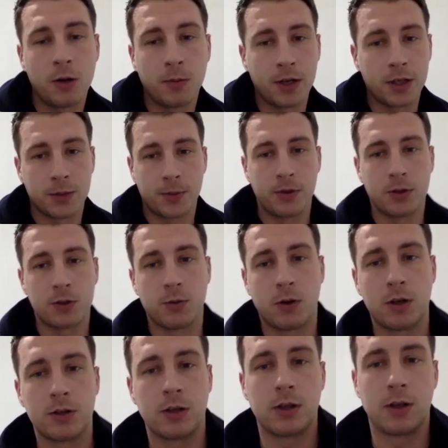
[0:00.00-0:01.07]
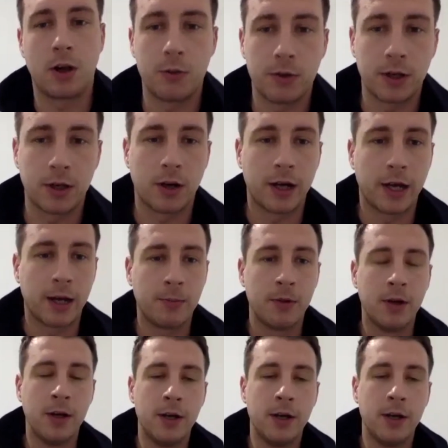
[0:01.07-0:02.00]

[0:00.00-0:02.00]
but experience-wise, I don't think I am.